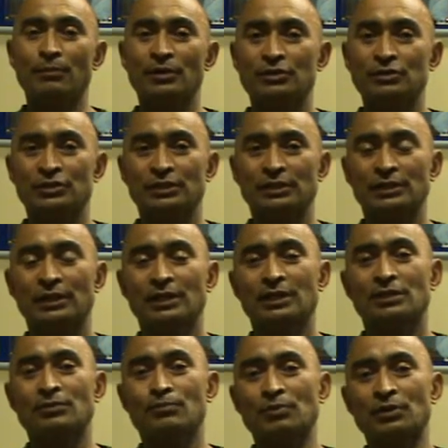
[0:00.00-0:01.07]
But
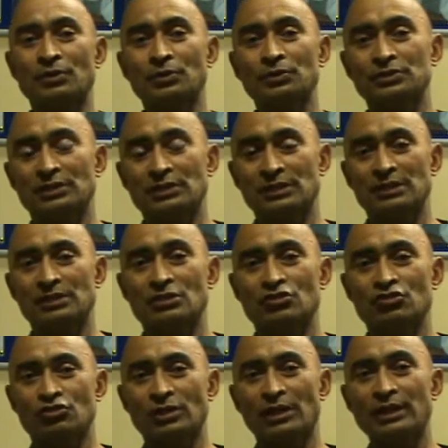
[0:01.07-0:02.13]
because
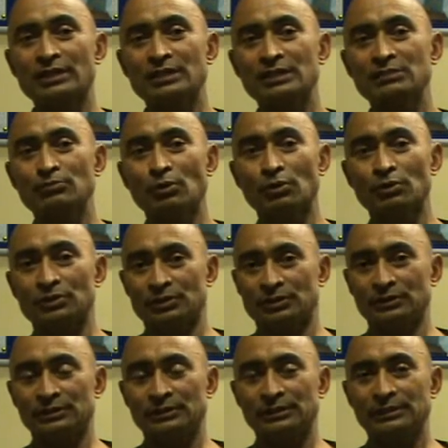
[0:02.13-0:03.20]
the Chinese
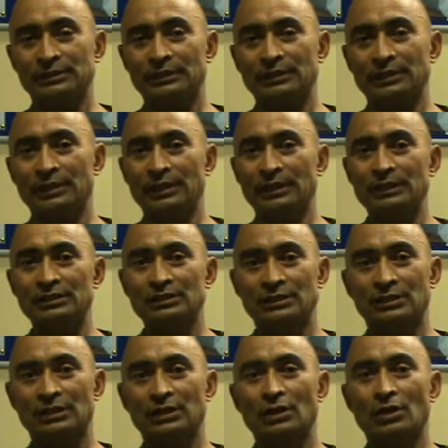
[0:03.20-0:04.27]
border
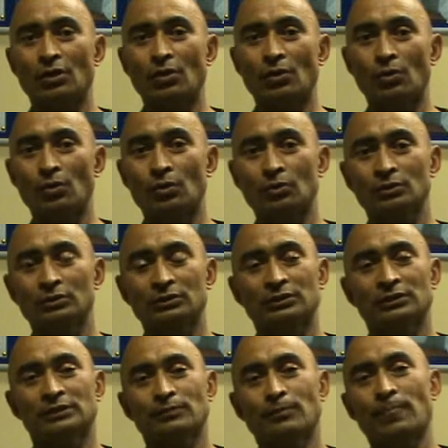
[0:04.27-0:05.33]
is all
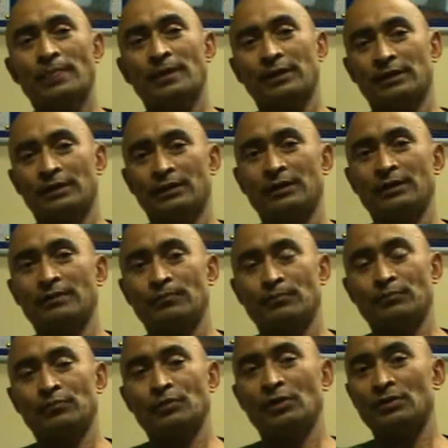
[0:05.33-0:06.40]

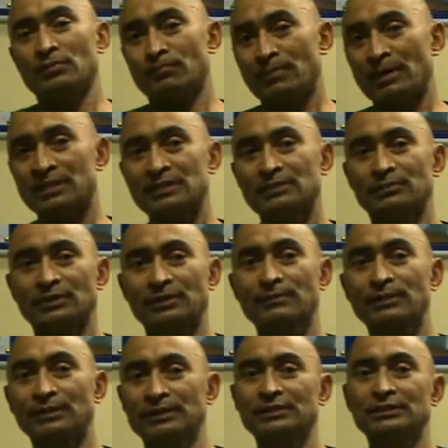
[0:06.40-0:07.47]
unpassable
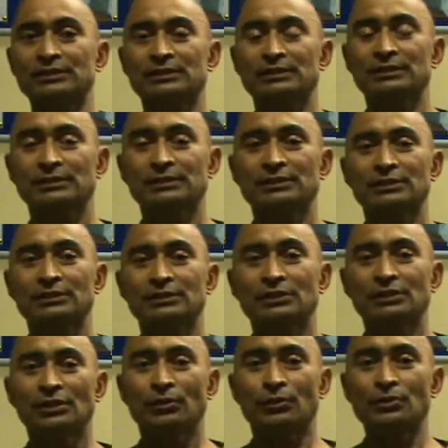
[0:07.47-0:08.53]
Himalayas,
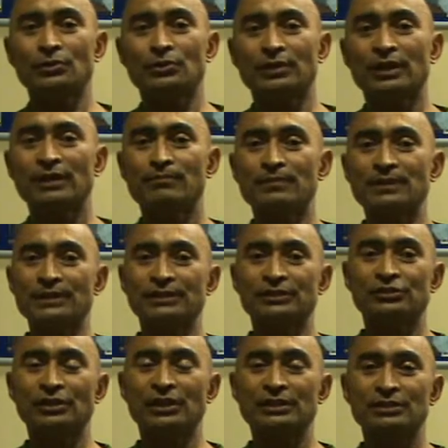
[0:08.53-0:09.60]
we don't have
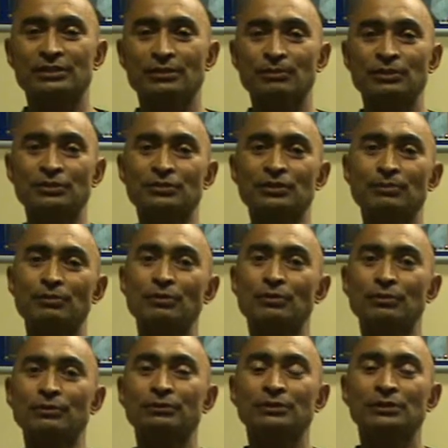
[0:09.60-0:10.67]
many Chinese coming to
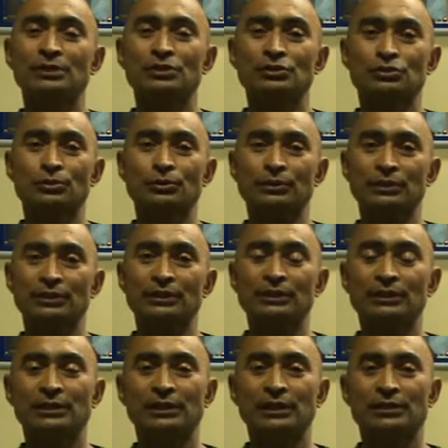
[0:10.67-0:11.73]
Nepal, so
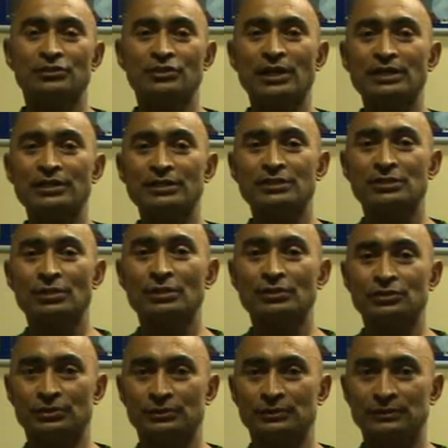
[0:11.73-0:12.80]
the Chinese
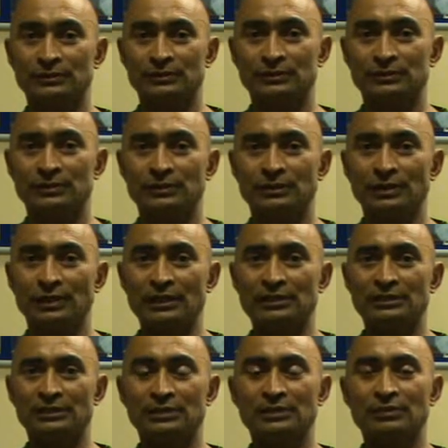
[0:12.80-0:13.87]
culture
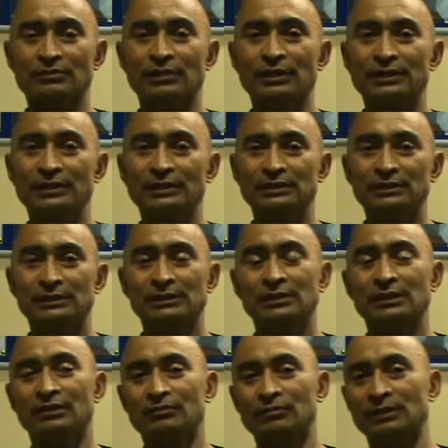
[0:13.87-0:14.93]
is very,
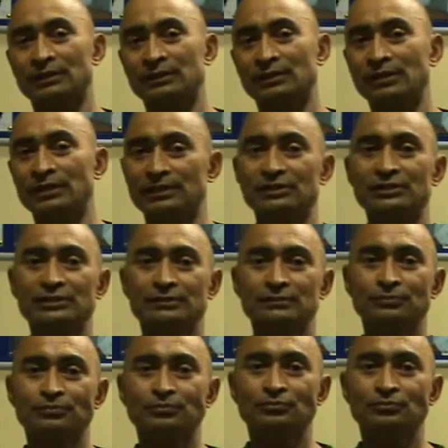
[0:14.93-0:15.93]
very less.